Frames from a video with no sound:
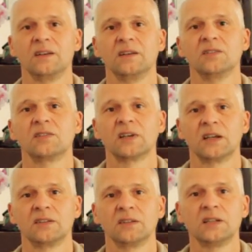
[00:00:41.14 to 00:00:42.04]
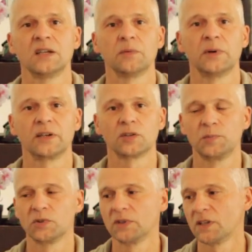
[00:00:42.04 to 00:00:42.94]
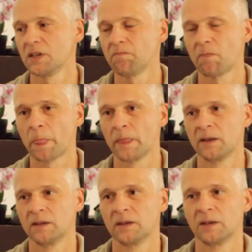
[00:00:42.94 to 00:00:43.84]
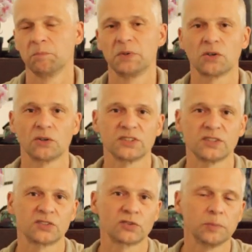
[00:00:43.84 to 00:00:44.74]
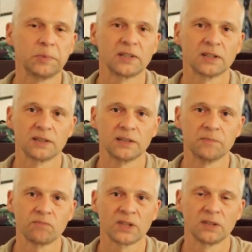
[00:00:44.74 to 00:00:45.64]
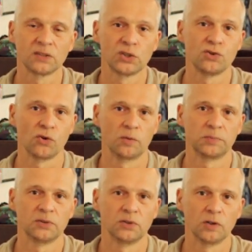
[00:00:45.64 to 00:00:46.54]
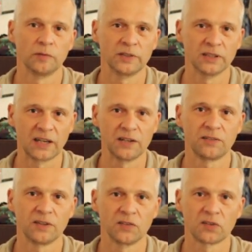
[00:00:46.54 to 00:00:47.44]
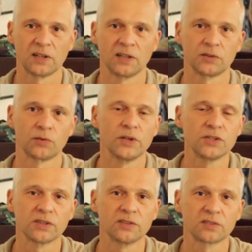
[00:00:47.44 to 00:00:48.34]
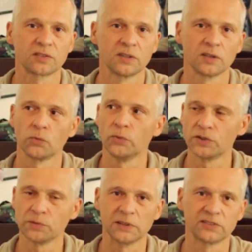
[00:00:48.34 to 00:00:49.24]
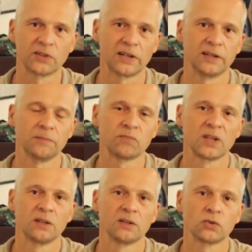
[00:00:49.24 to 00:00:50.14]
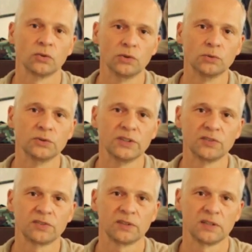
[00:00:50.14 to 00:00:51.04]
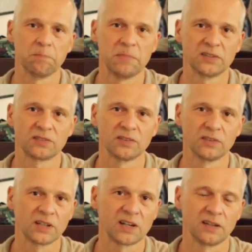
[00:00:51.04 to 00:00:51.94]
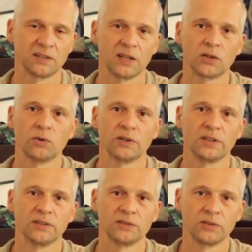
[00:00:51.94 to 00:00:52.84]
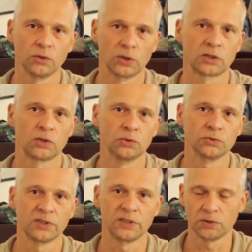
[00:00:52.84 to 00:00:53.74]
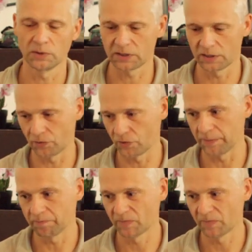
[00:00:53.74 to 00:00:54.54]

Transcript: inside the DIY community because it's typically the job of the licensed electricians which will try to do this the best as they can according your code in your country.